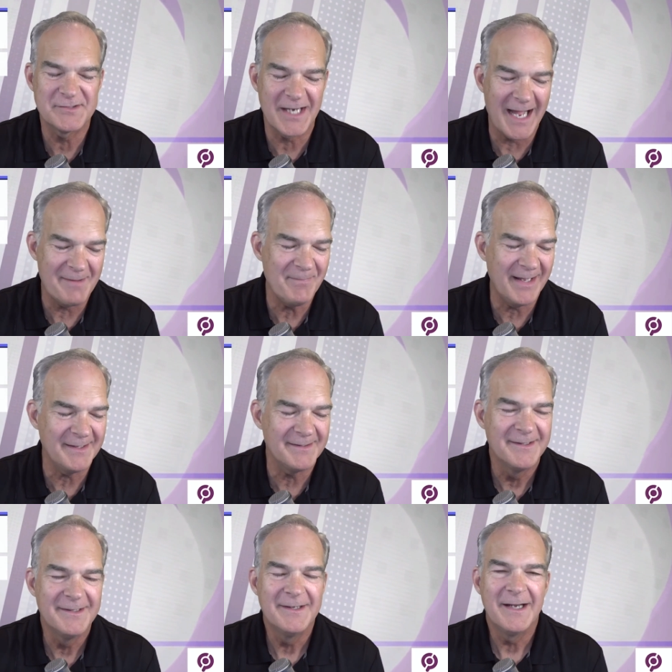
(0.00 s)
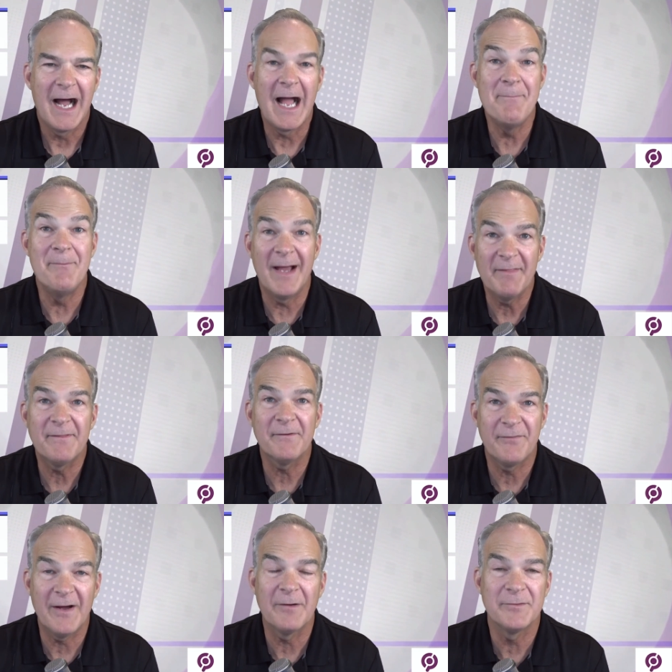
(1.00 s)
And so I met the
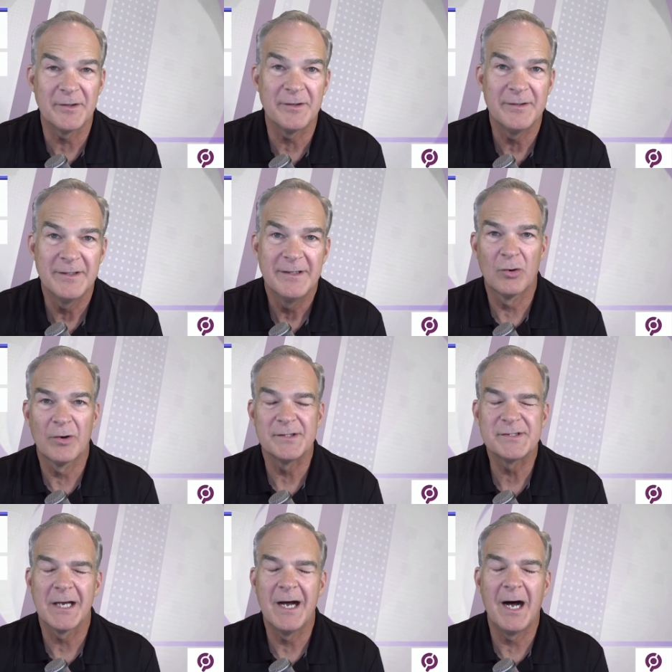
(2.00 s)
founder, Lawrence.